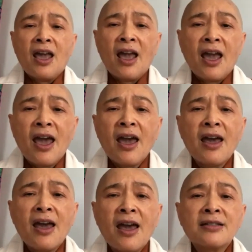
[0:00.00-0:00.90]

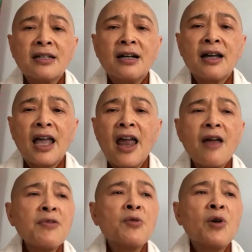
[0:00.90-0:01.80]
And
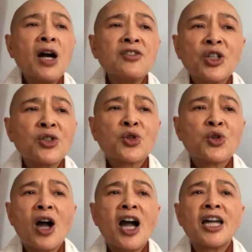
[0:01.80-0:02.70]
everyone just
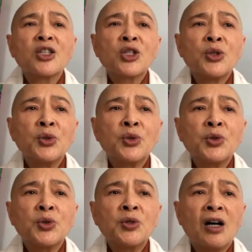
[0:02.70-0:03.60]
try
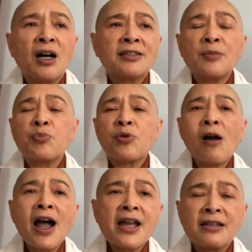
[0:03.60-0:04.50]
to
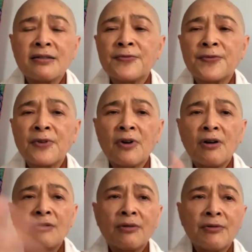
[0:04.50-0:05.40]
deprive
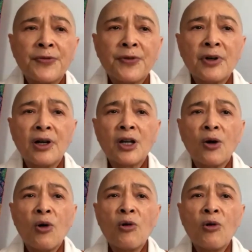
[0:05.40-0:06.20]
you know, all